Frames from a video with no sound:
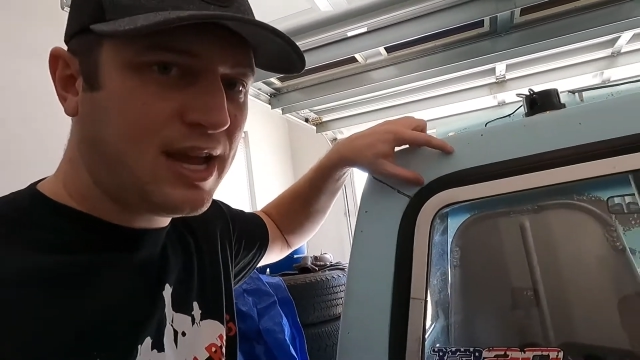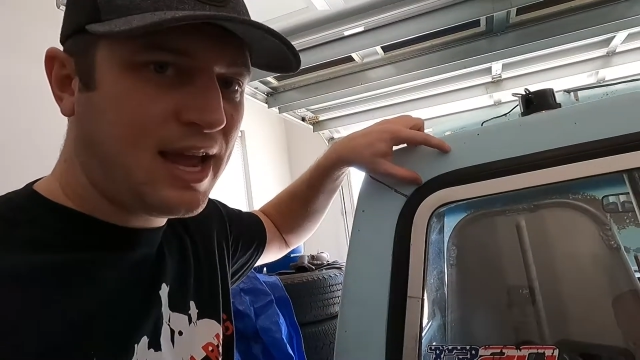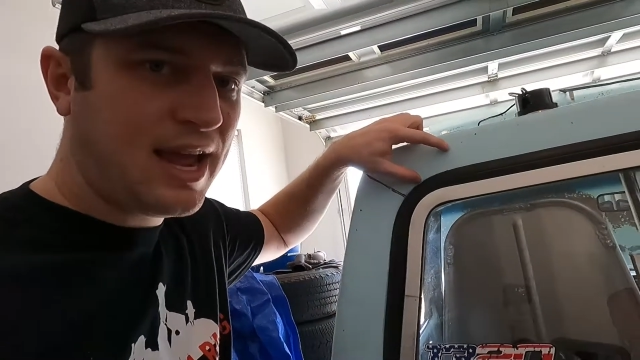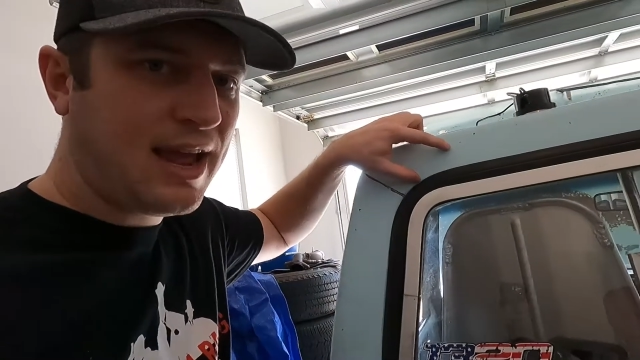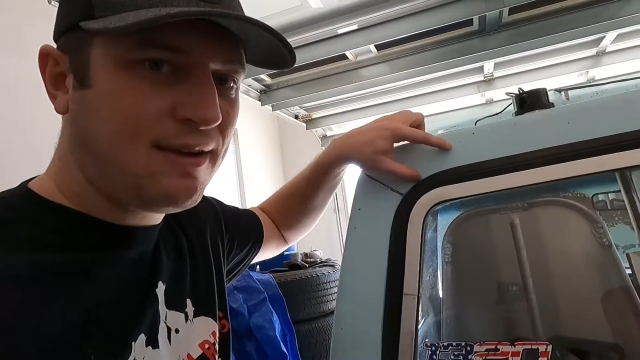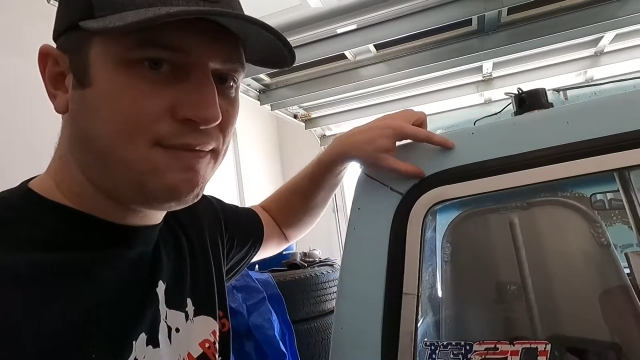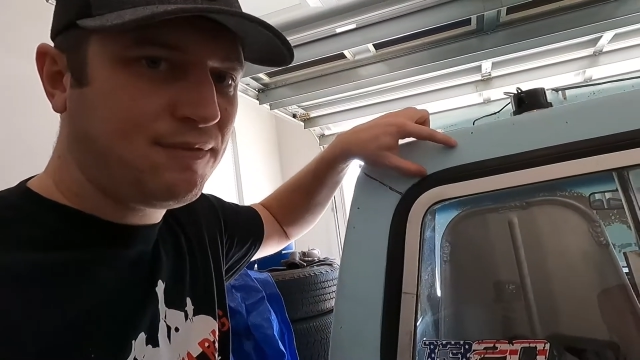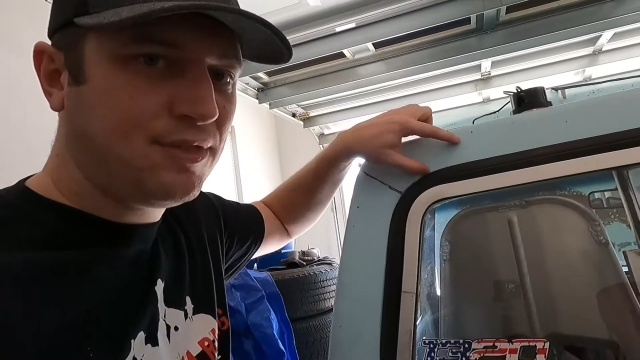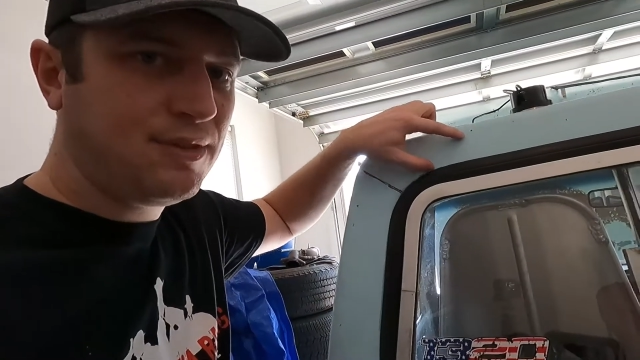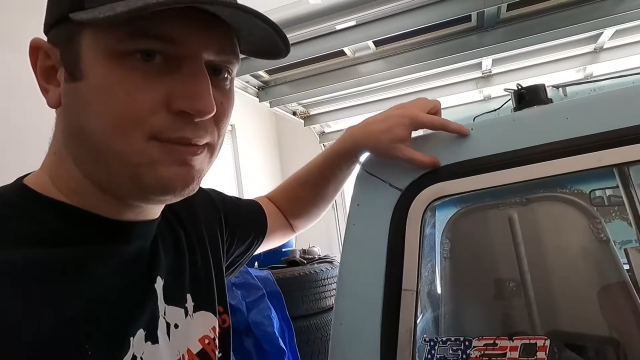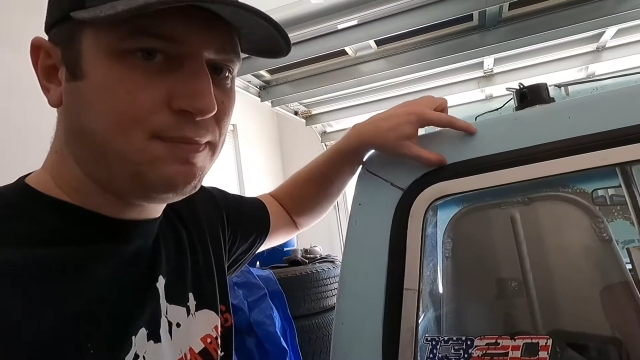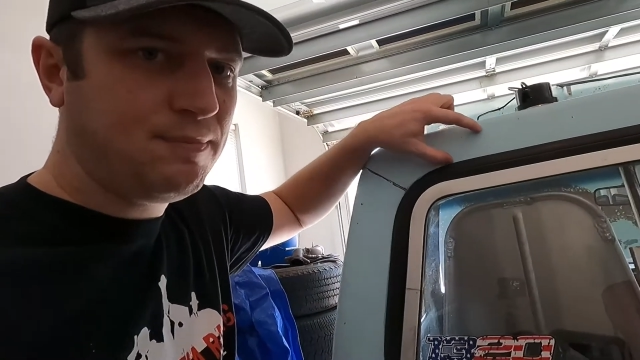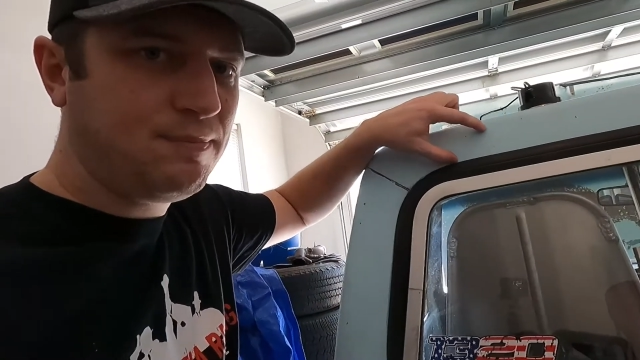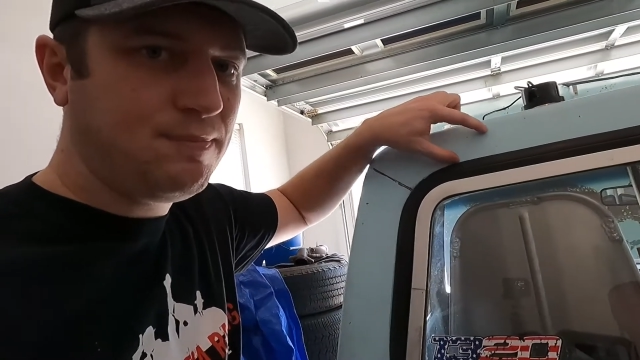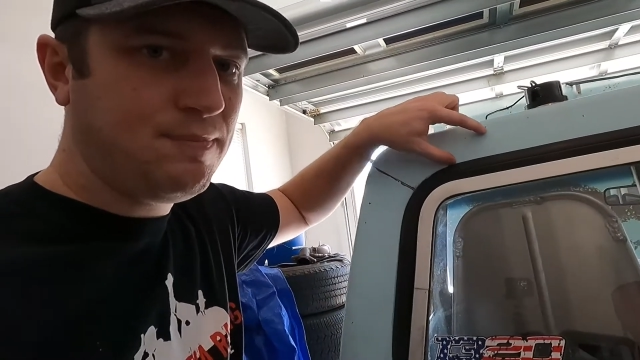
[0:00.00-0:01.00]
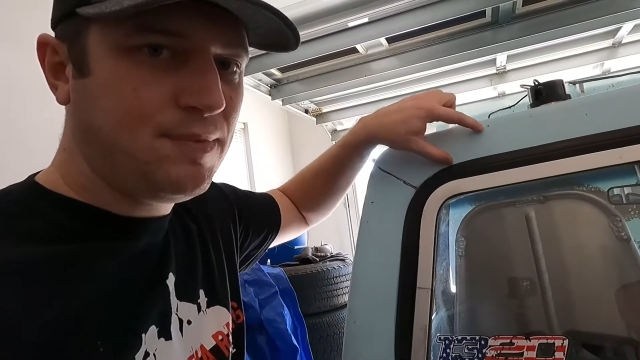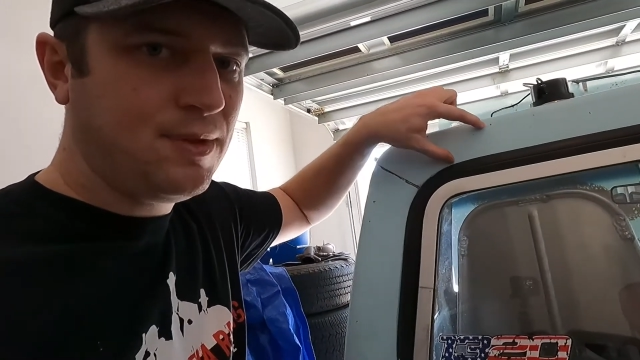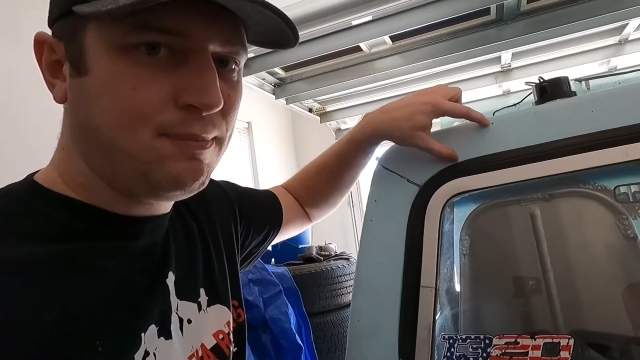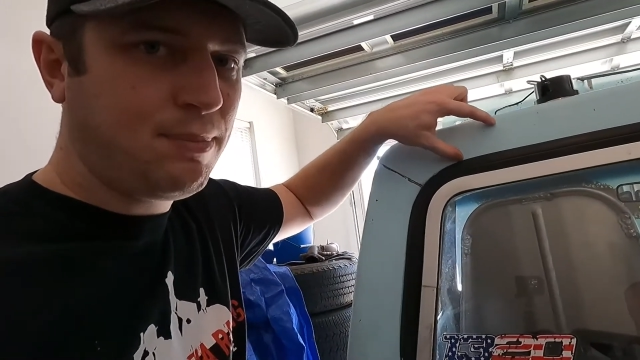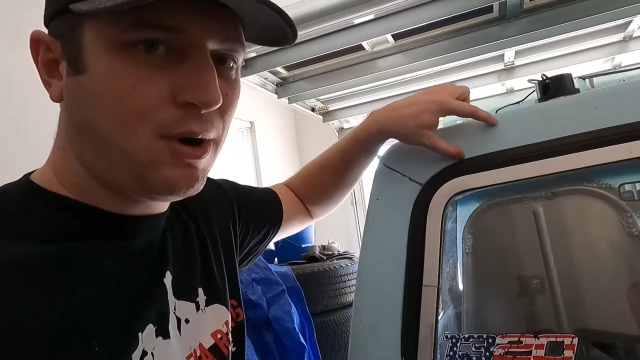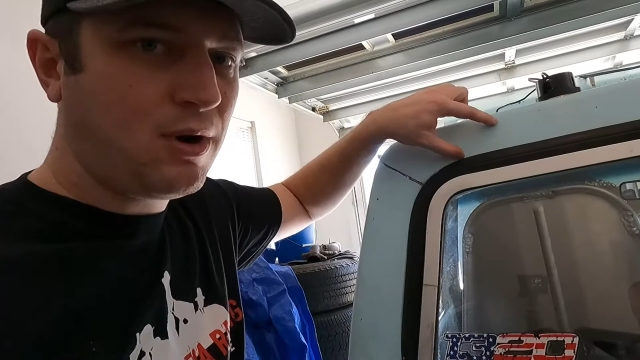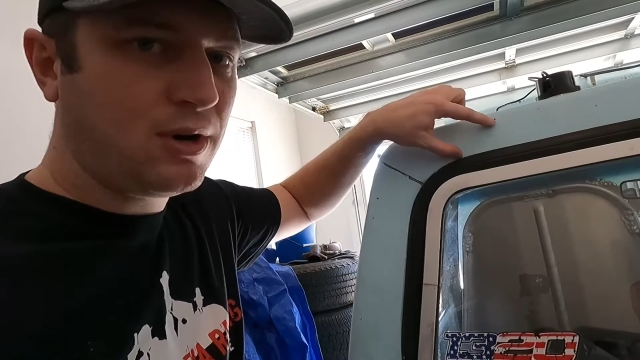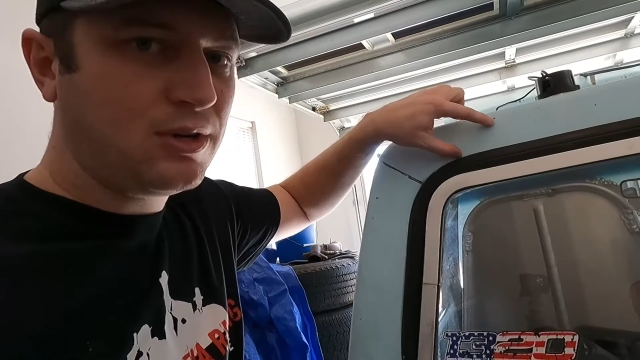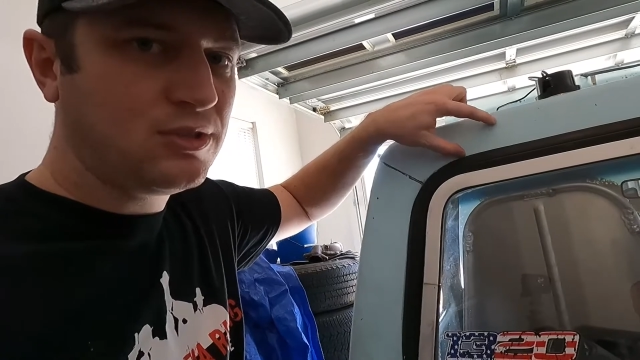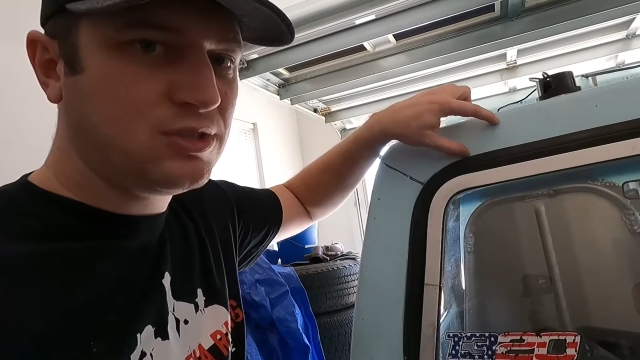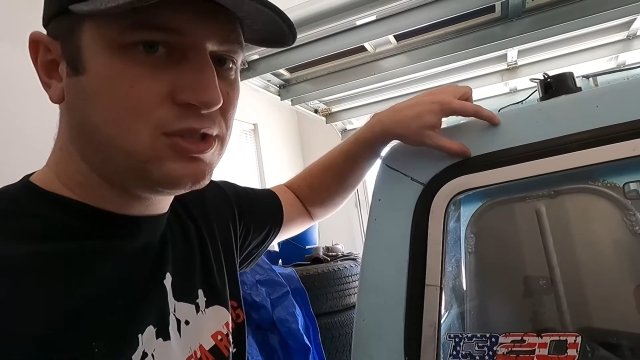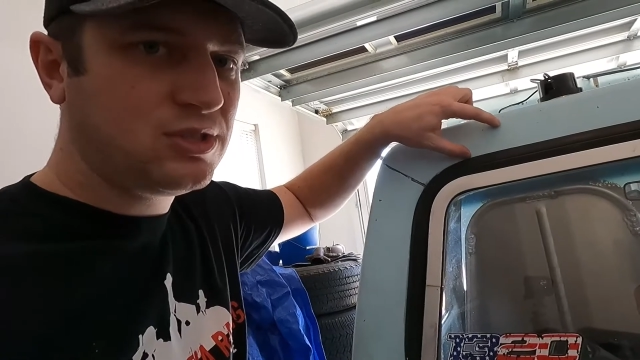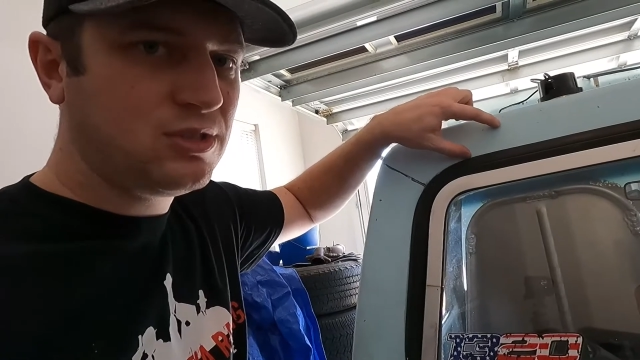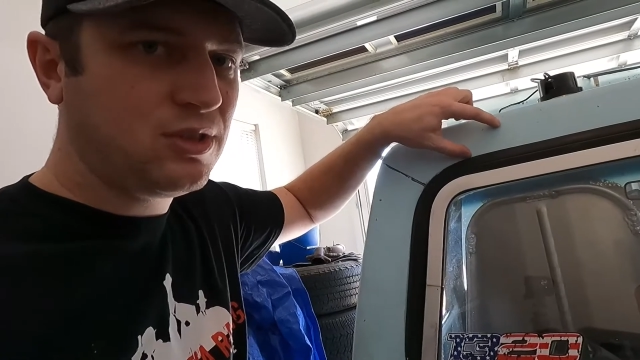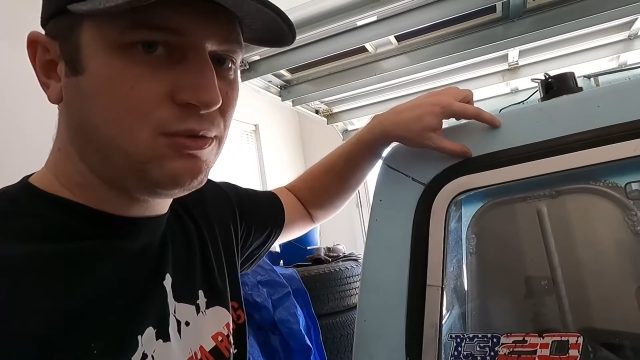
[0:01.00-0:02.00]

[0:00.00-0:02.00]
have the bars,